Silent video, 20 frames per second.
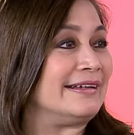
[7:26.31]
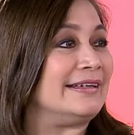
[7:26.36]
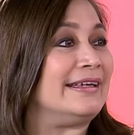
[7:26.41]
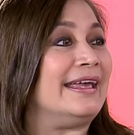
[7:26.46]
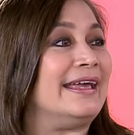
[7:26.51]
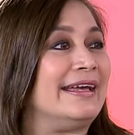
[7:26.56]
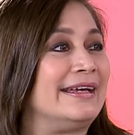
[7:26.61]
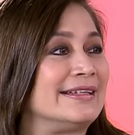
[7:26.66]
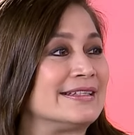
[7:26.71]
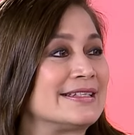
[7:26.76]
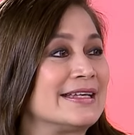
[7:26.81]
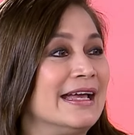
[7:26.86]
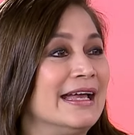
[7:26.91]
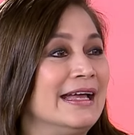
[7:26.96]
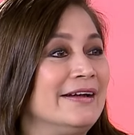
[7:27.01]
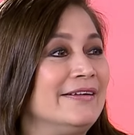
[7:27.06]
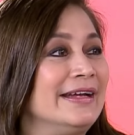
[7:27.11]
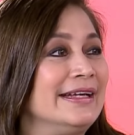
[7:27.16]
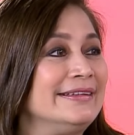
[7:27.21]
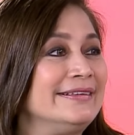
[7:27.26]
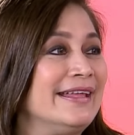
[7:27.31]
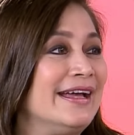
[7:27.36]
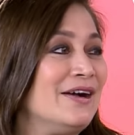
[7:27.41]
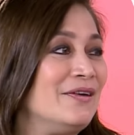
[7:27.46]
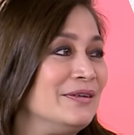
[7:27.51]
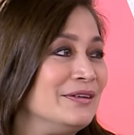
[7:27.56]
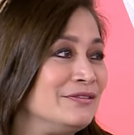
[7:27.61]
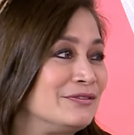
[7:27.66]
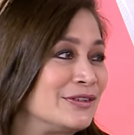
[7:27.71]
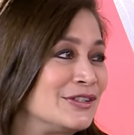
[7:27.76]
passion. Yes. Right now,
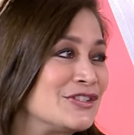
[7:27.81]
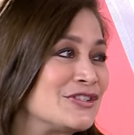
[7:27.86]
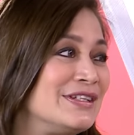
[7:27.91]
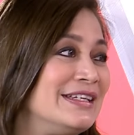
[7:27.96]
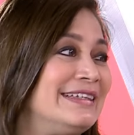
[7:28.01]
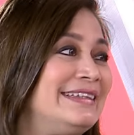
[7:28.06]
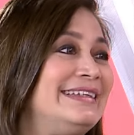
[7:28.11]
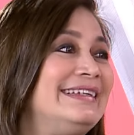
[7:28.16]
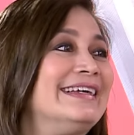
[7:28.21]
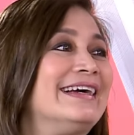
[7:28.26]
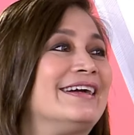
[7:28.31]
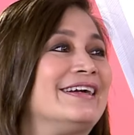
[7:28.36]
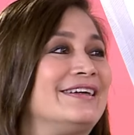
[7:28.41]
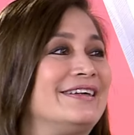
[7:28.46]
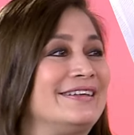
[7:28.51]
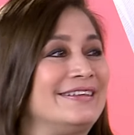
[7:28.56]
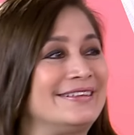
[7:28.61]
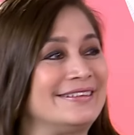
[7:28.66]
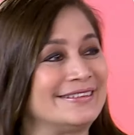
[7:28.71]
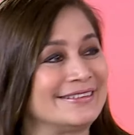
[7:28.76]
unfortunately, our